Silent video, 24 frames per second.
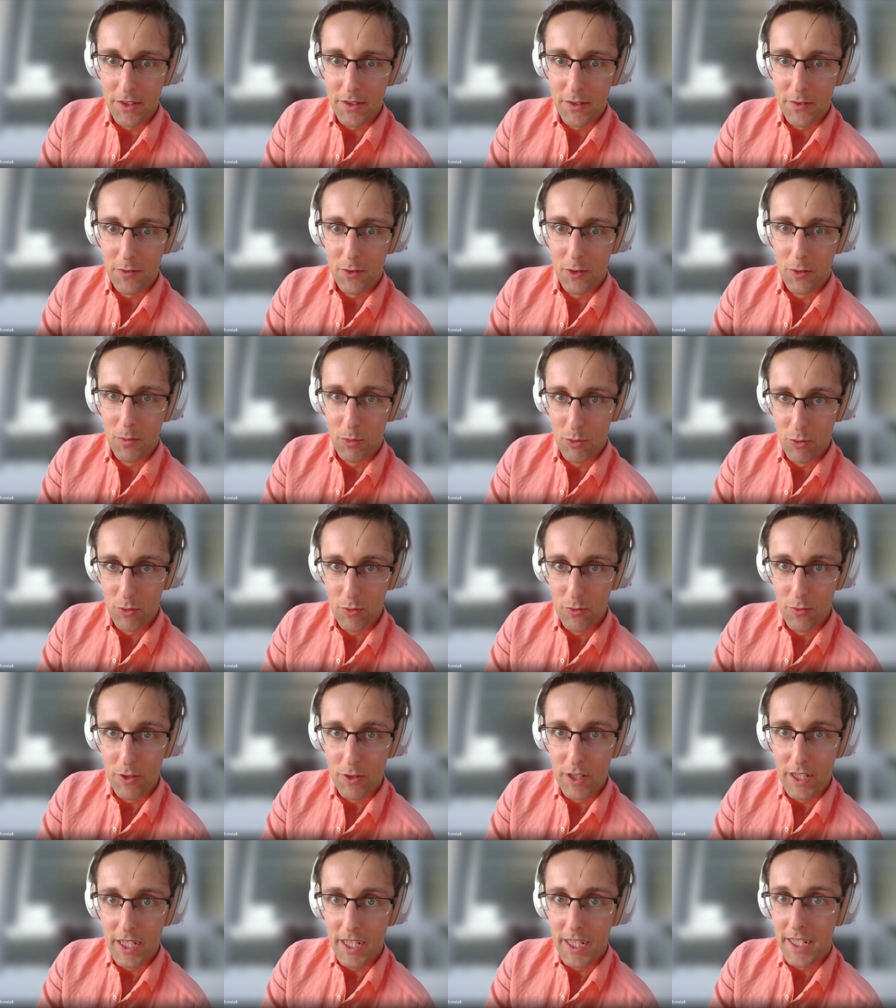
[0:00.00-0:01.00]
for
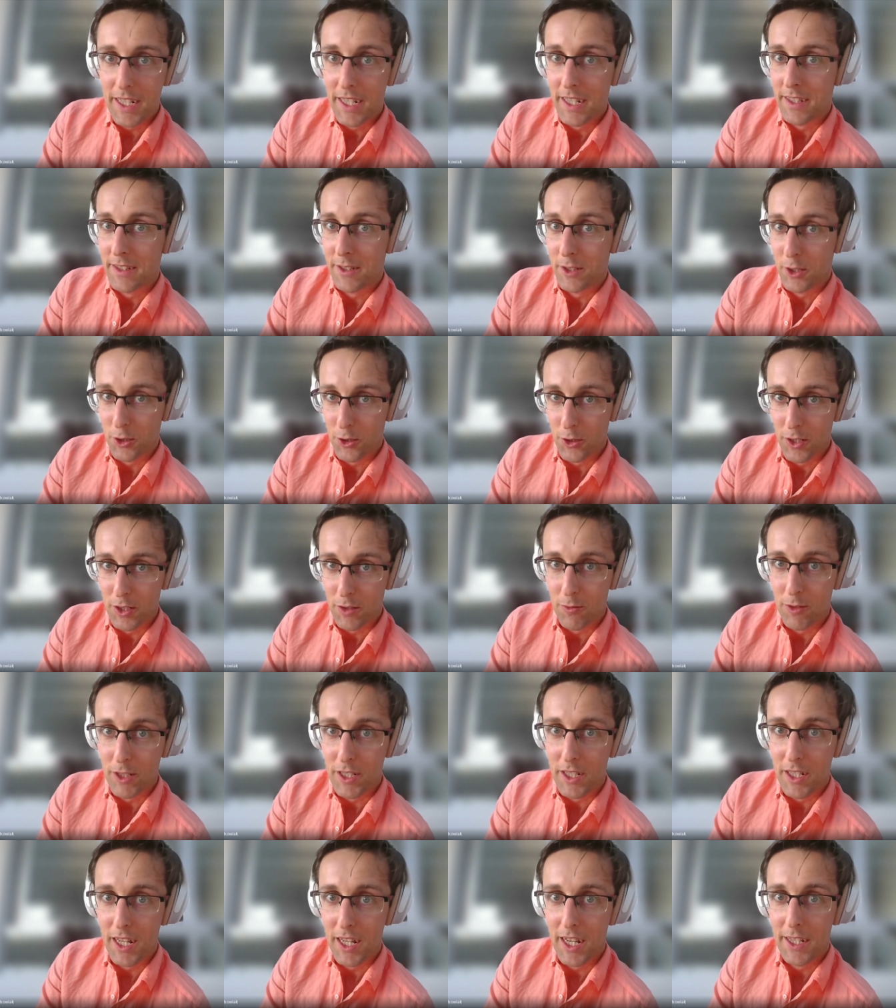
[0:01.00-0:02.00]
proofreading and you got a green
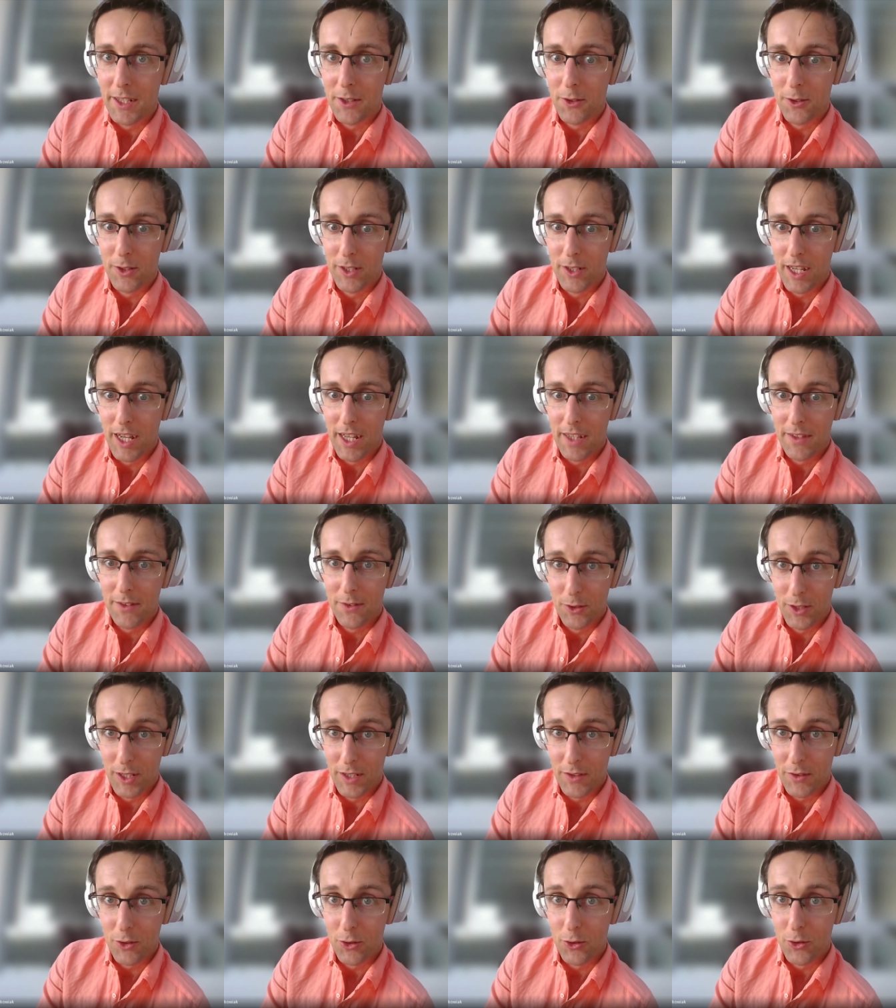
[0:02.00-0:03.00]
light on that so that's
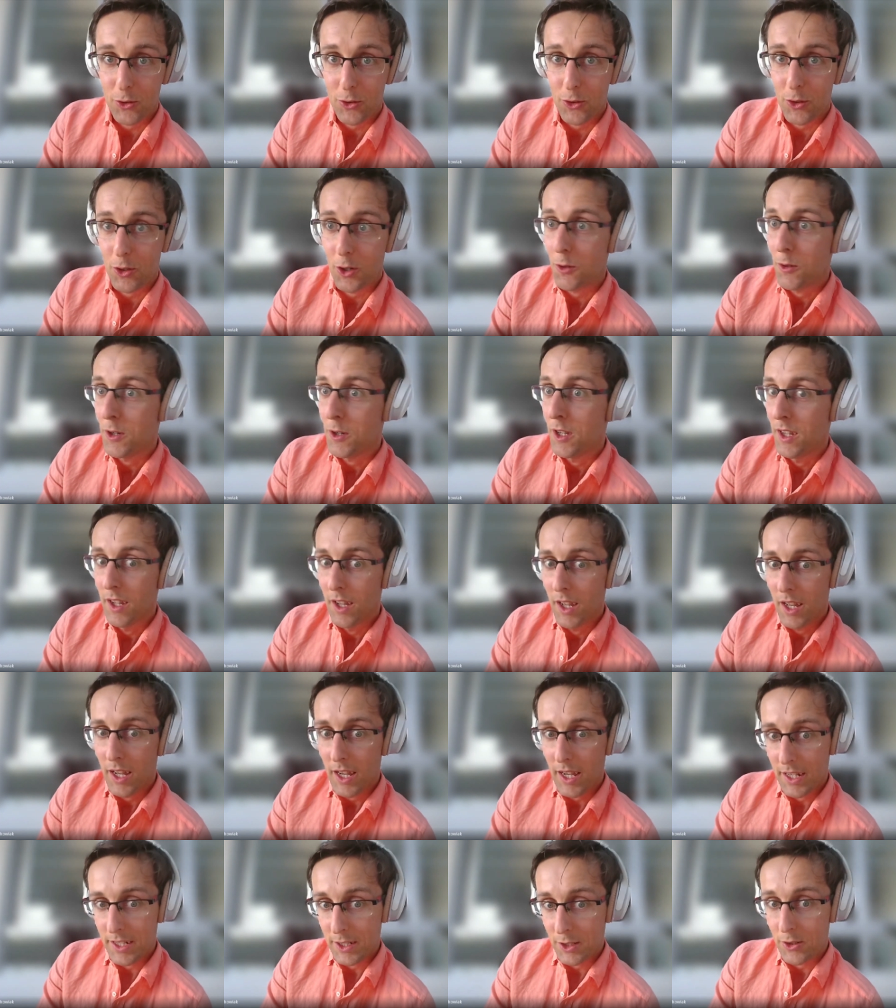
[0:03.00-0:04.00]
good to go
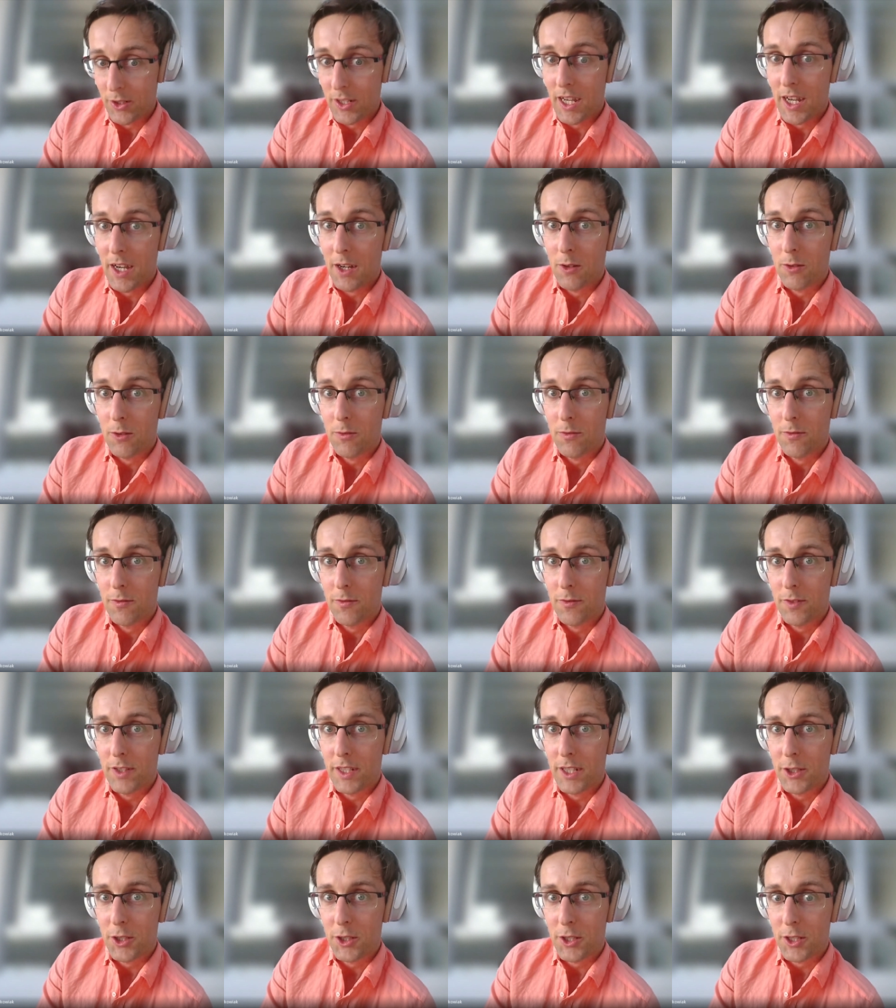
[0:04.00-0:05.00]
and you're now
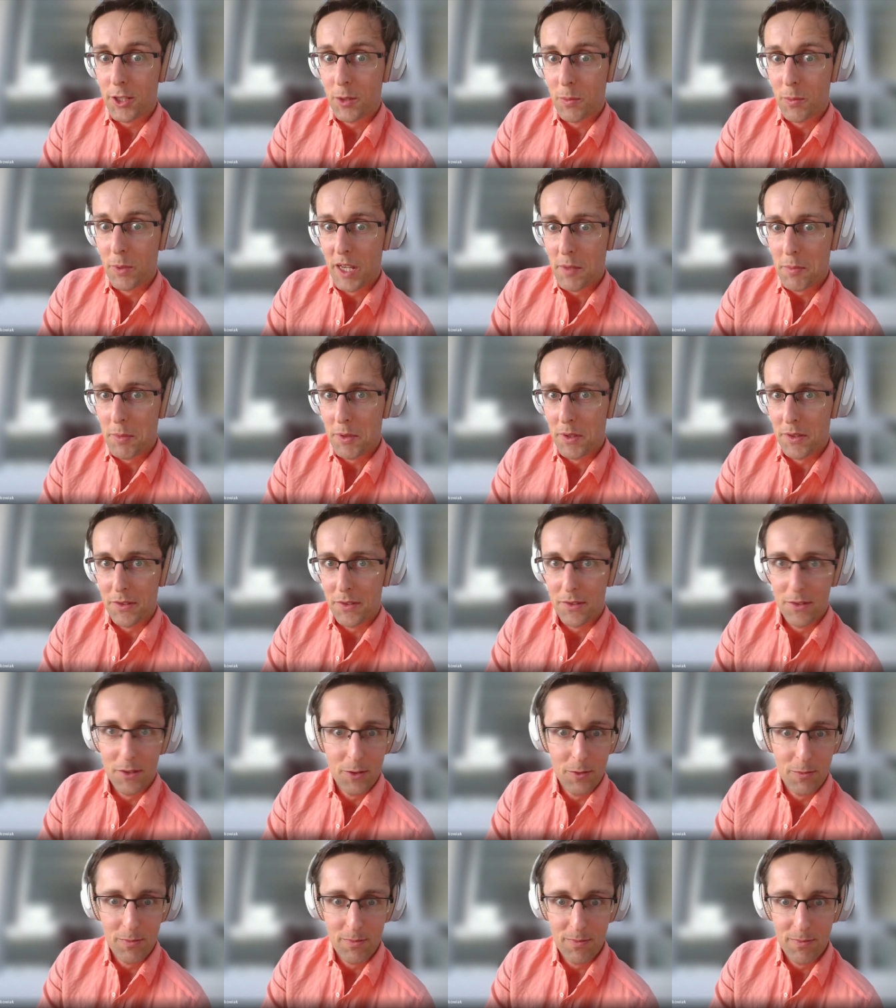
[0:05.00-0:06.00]
finishing your paper
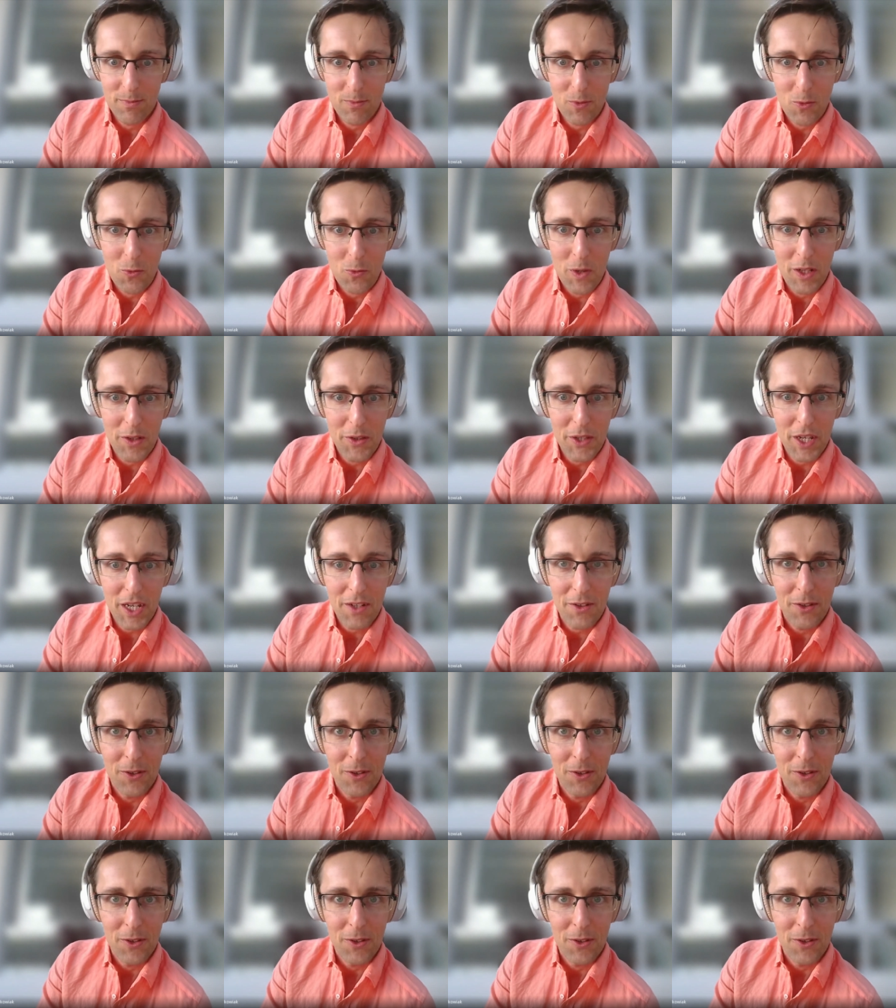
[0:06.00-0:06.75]
so well done